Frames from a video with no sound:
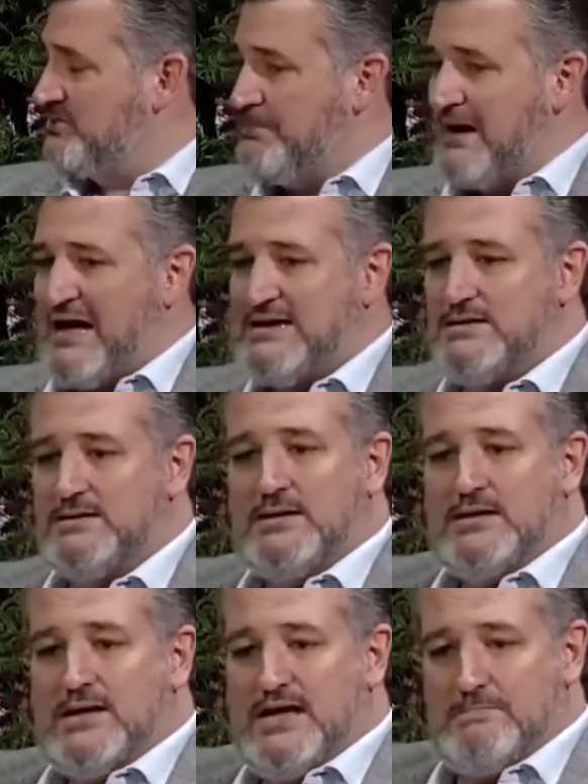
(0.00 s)
Biden
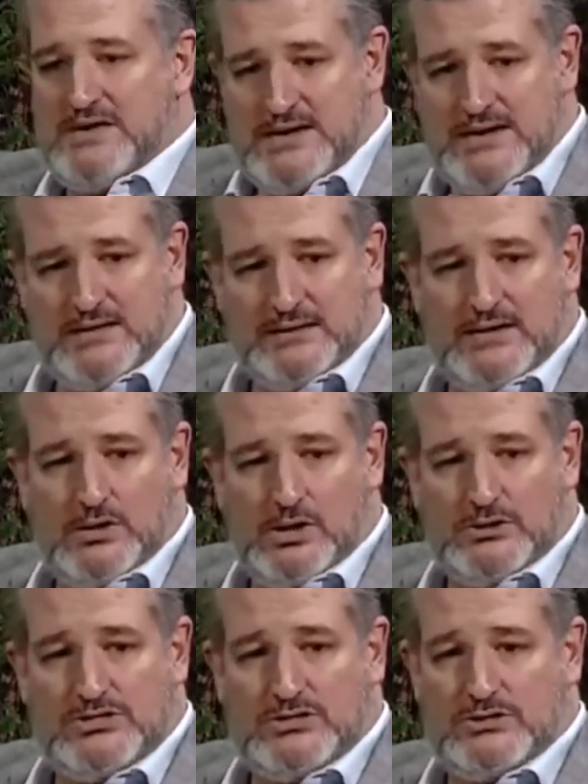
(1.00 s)
immediately
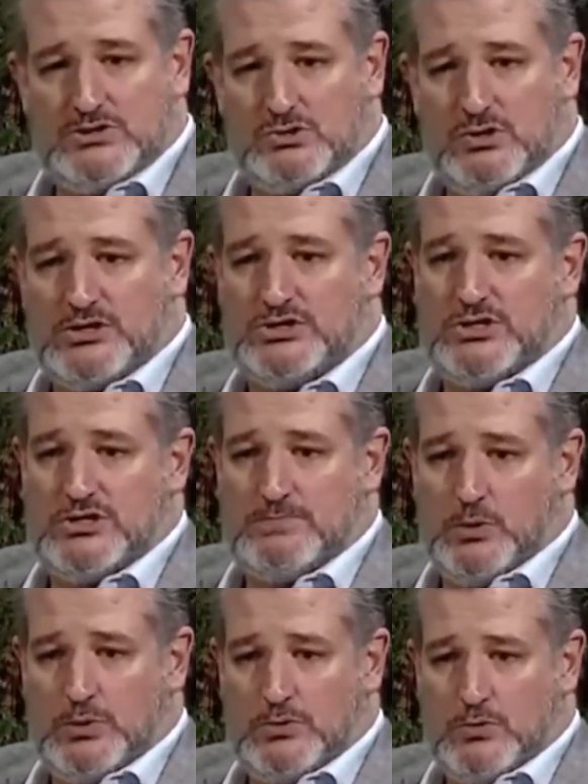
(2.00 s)
halted construction of the
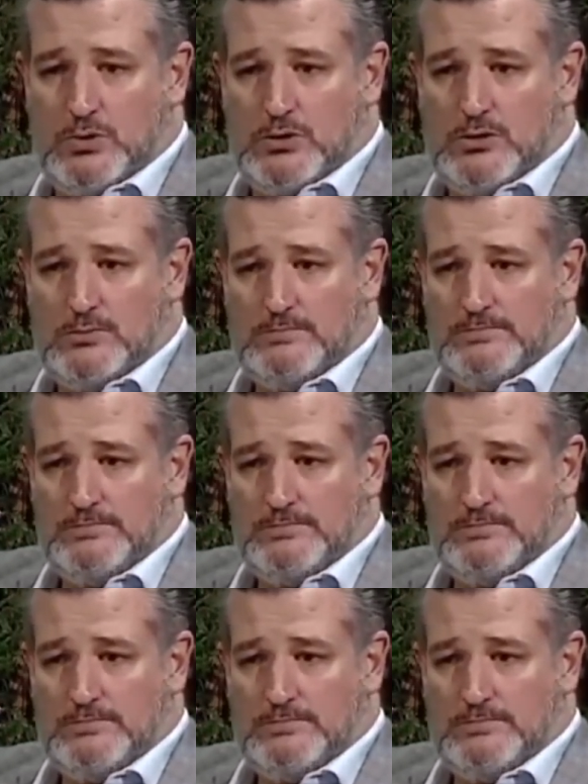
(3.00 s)
border wall.